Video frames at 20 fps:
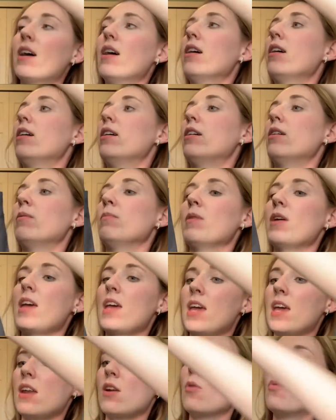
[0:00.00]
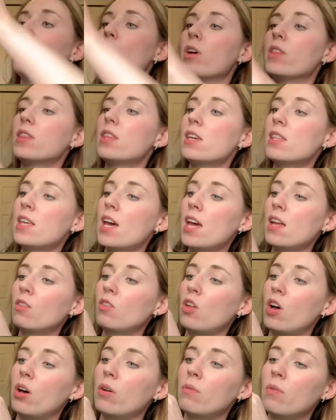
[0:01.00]
And one thing that I
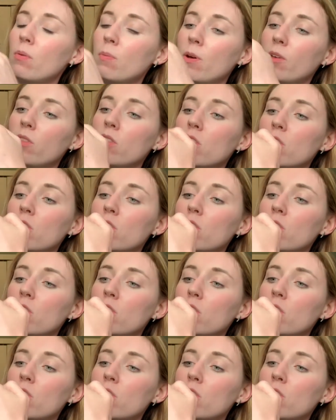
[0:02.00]
love about